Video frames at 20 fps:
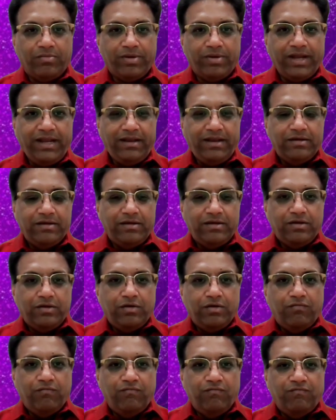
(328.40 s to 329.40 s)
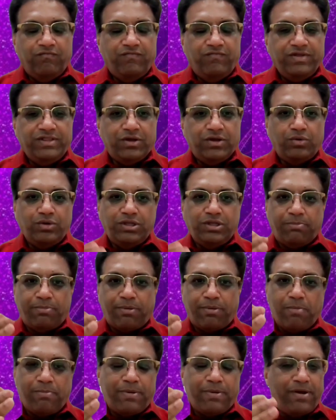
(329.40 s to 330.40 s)
right? Without the
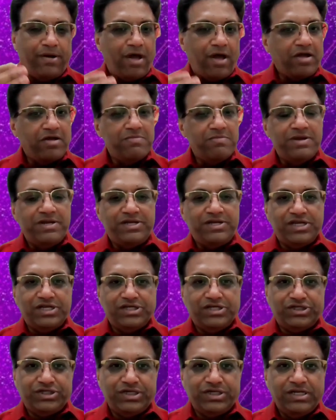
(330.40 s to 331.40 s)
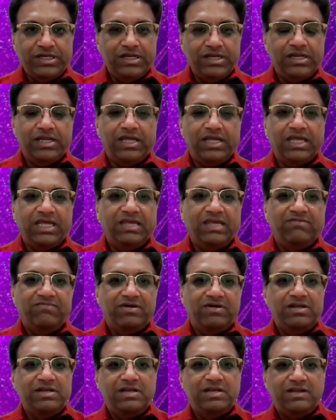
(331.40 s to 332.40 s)
proper documentation,
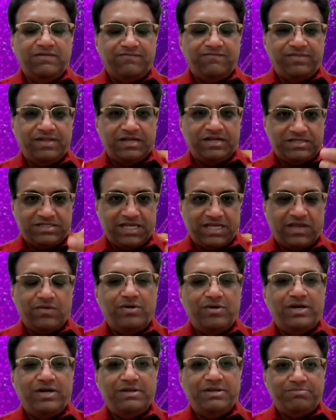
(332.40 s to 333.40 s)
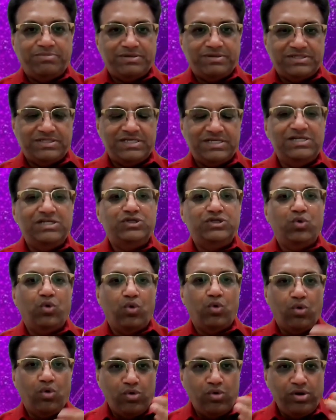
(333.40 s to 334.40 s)
even if that security person's
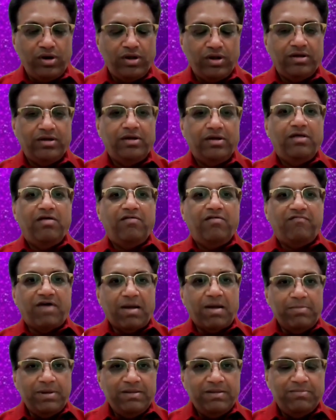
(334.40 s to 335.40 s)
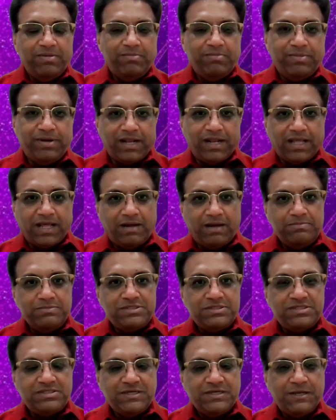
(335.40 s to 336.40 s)
own family member
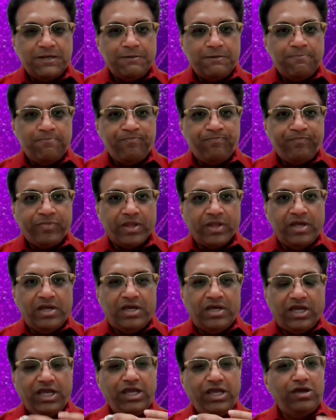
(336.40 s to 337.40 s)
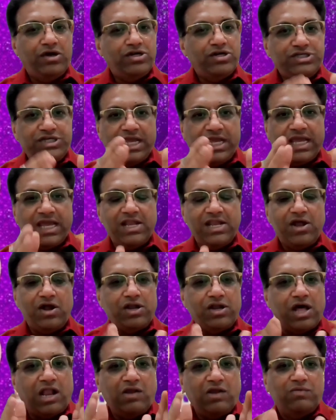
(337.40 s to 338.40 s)
comes, he or she
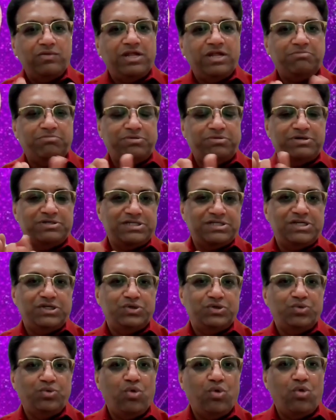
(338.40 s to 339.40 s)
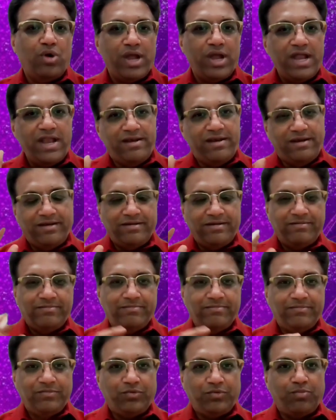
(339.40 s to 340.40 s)
cannot allow that person to go in,
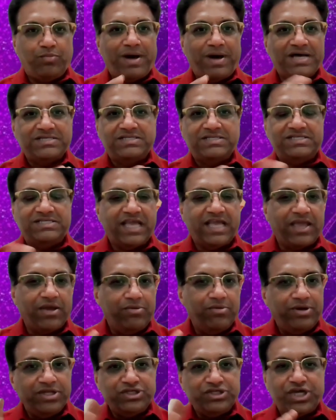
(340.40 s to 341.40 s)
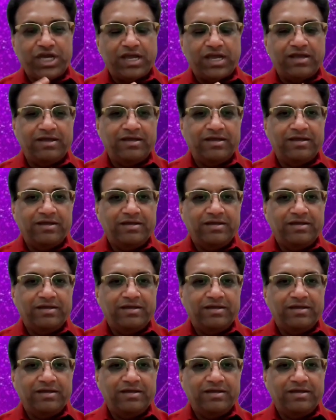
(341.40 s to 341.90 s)
pass the security check.